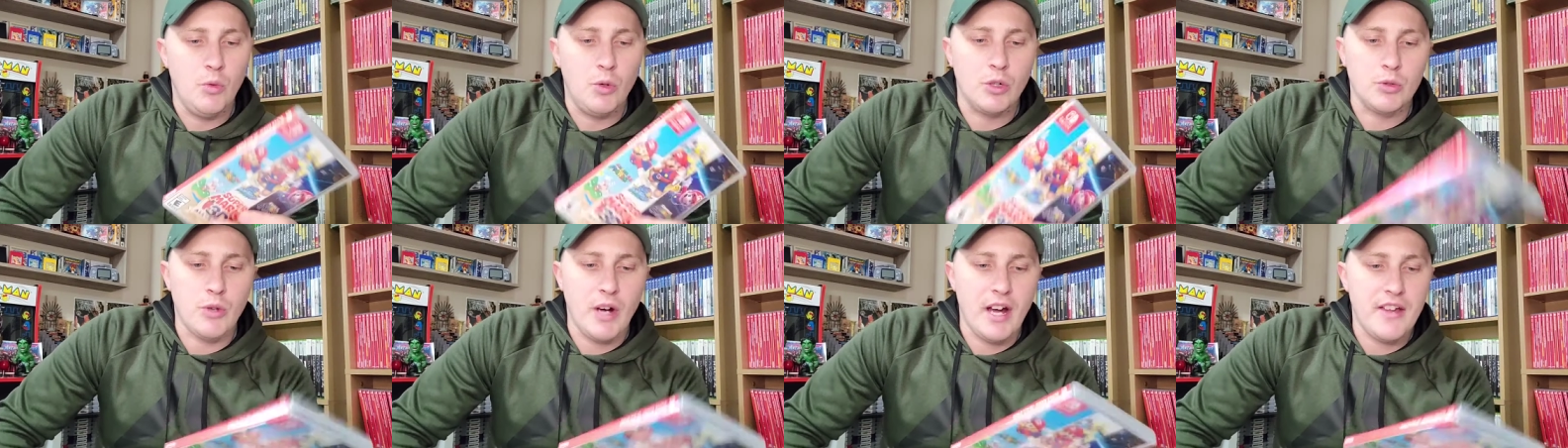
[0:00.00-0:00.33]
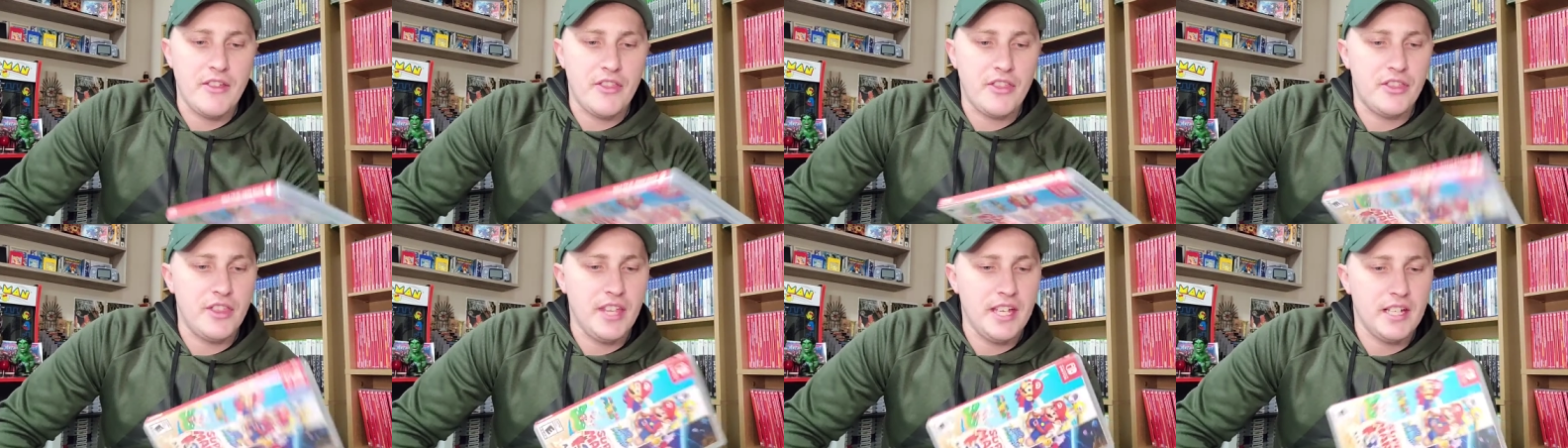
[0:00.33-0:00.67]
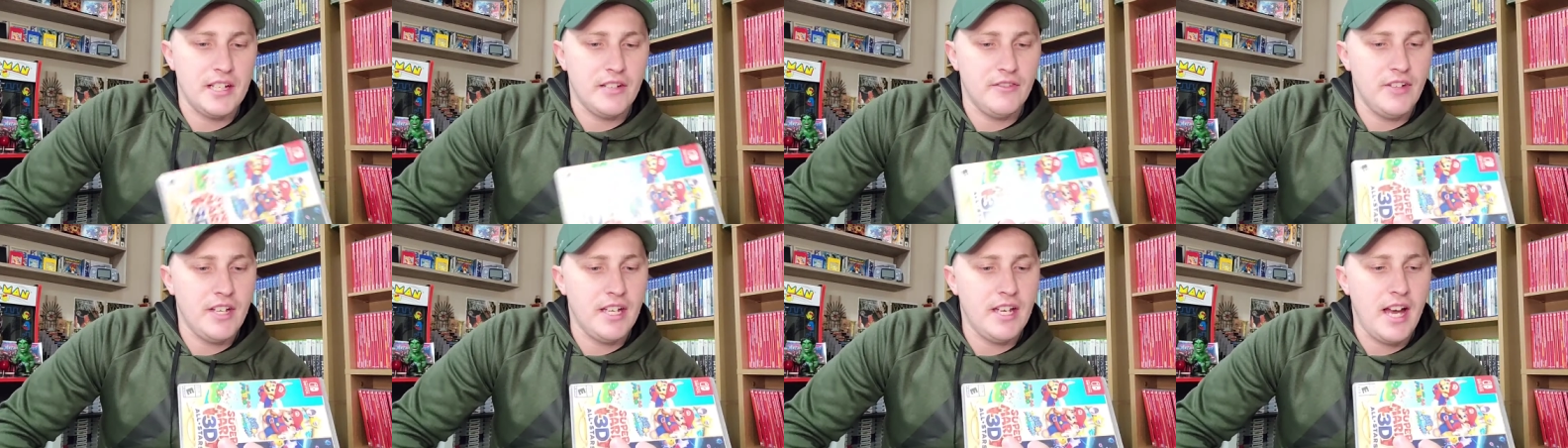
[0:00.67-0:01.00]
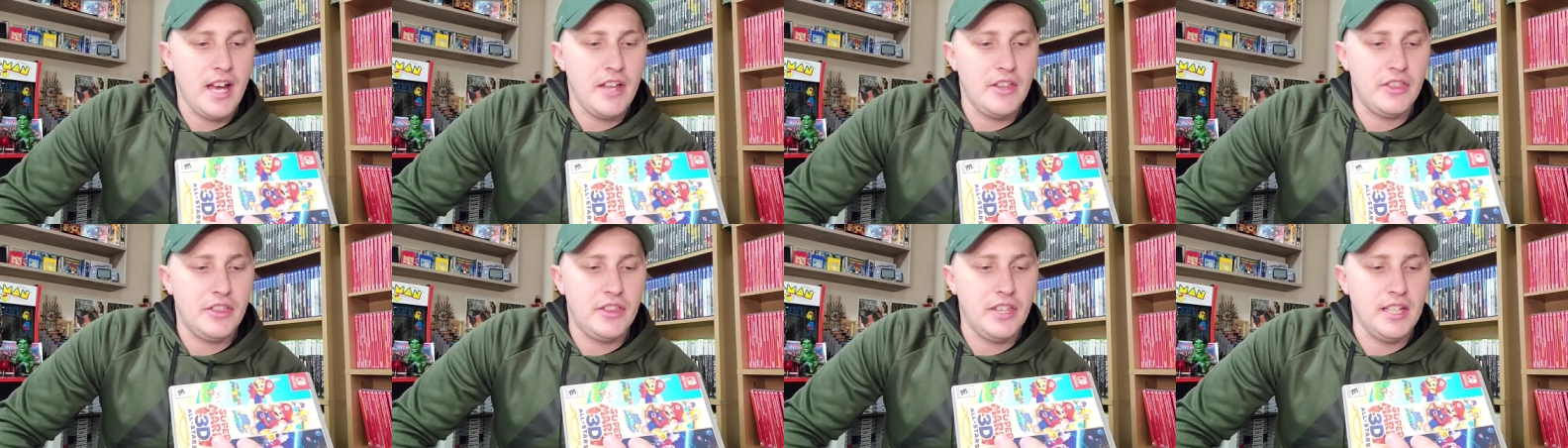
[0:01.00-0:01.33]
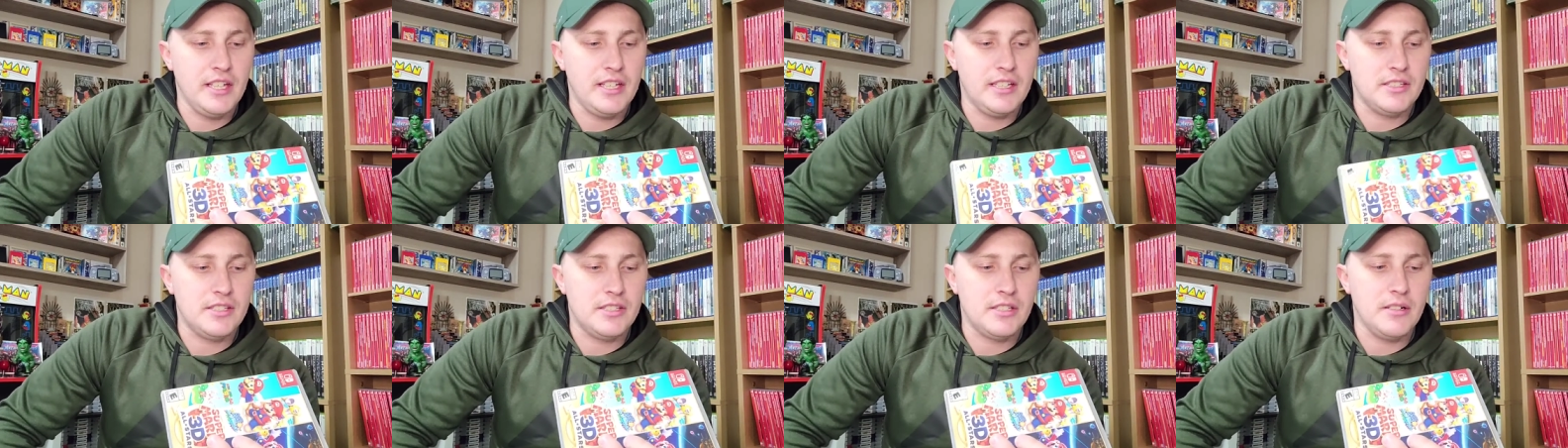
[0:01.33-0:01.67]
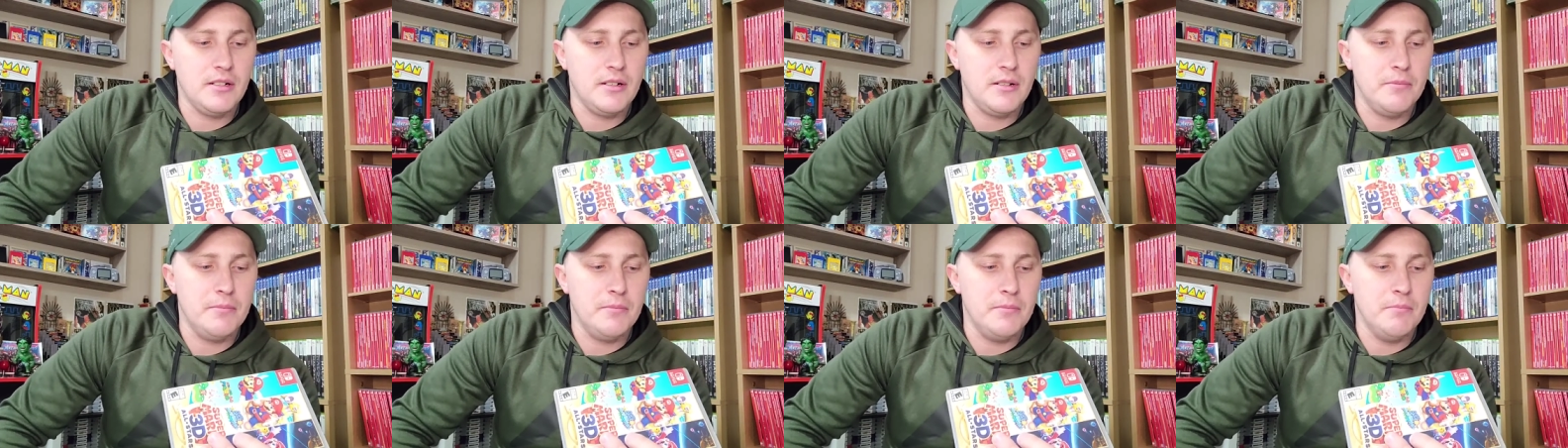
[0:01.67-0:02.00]
What do I think of it? I think it's
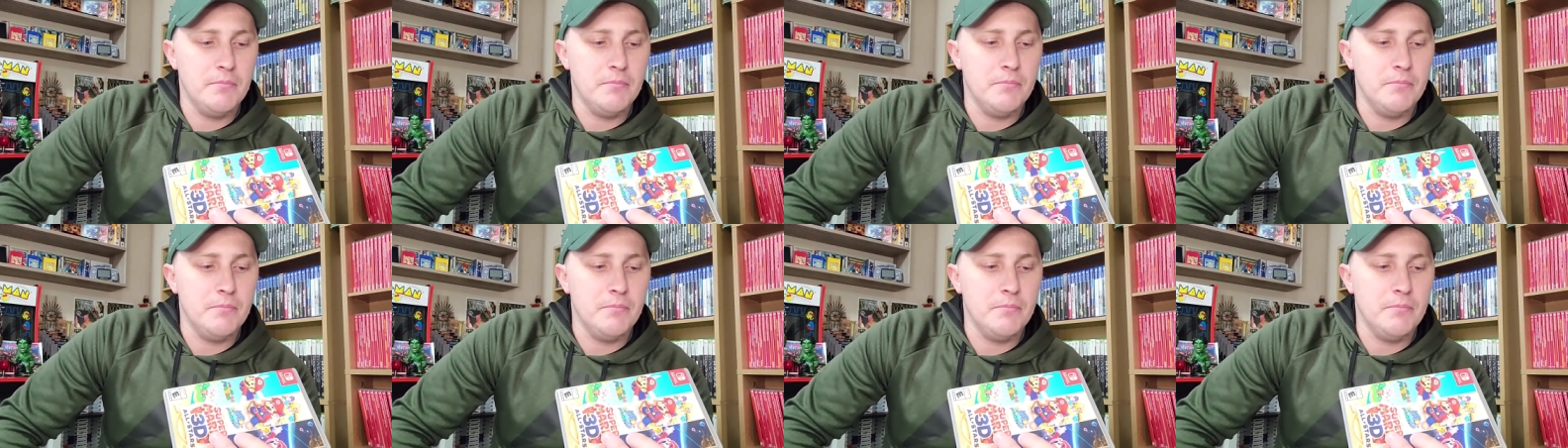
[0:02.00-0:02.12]
a...